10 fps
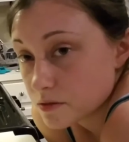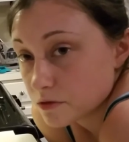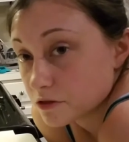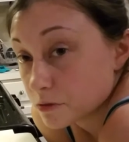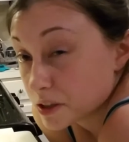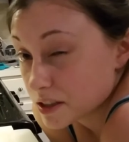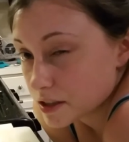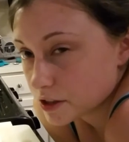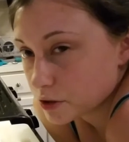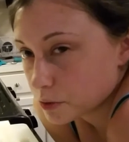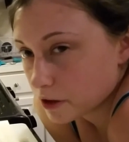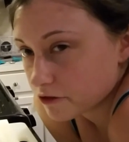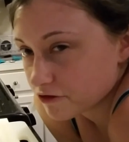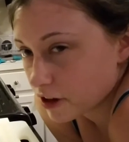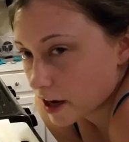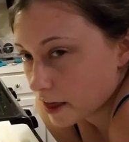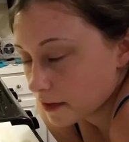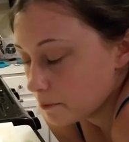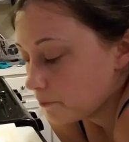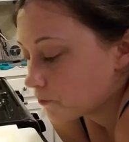before we continue on frying
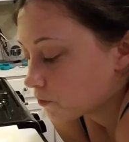them.